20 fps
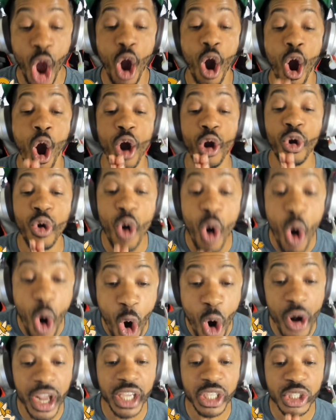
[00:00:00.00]

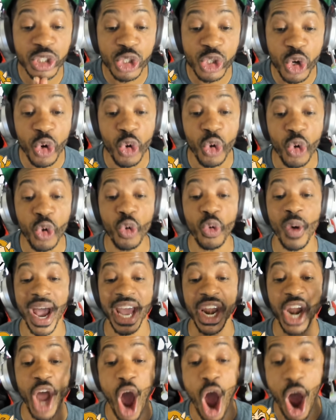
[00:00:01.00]
According to
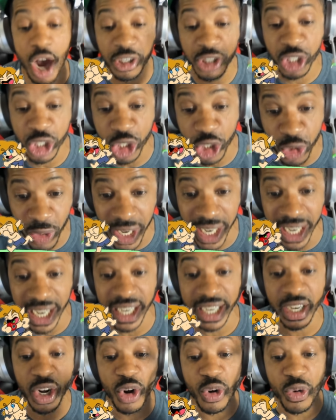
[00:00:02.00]
an
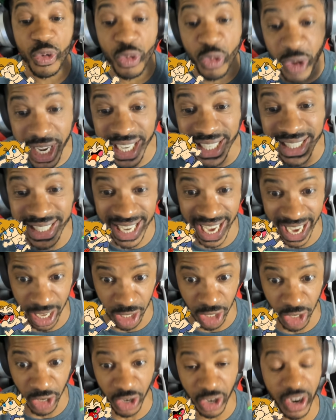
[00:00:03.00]
Austrian
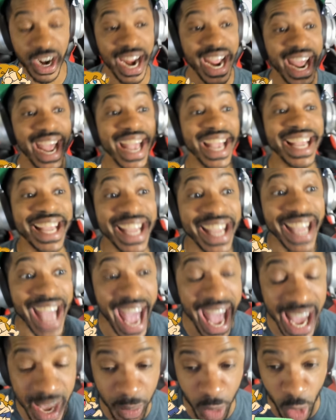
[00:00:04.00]
retailer,
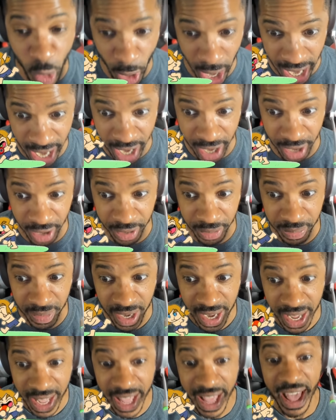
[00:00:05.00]
Gameware,
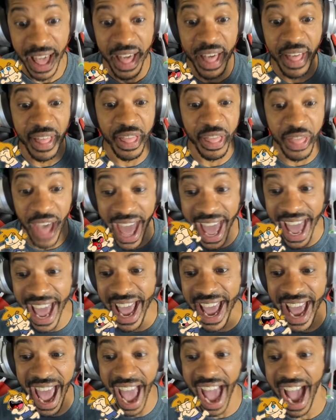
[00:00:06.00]

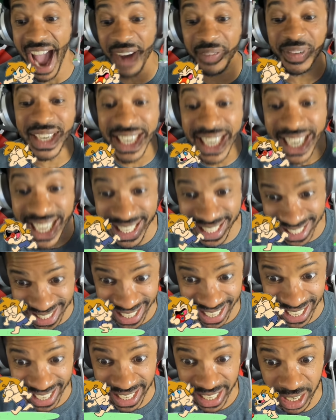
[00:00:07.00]
they have
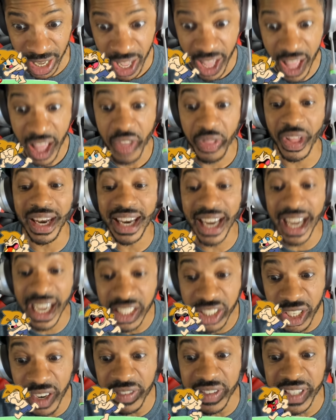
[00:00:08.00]
listed The
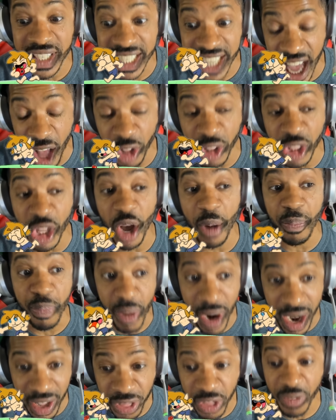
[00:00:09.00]
Legend of Zelda
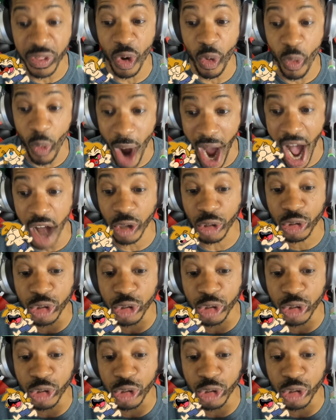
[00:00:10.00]
Breath of the Wild